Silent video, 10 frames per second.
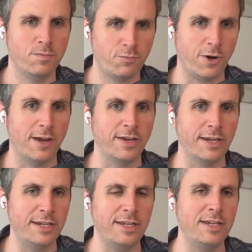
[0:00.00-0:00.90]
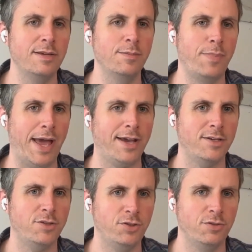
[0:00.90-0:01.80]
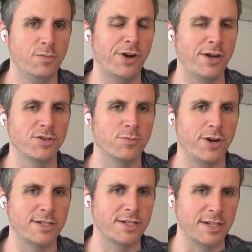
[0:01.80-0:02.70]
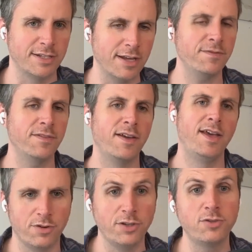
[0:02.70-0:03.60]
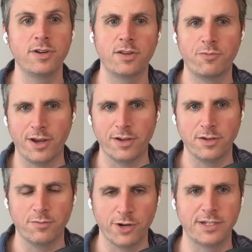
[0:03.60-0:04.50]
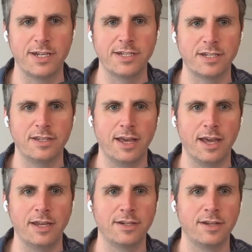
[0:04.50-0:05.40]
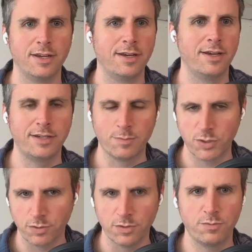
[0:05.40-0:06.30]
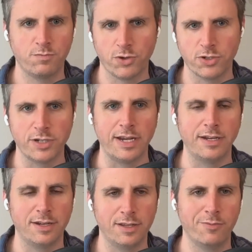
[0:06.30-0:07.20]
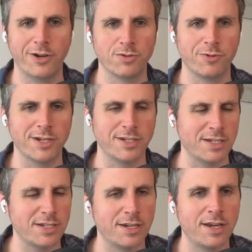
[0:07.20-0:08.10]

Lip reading: private key back to the browser process itself, not to another process that attempts to impersonate the browser process.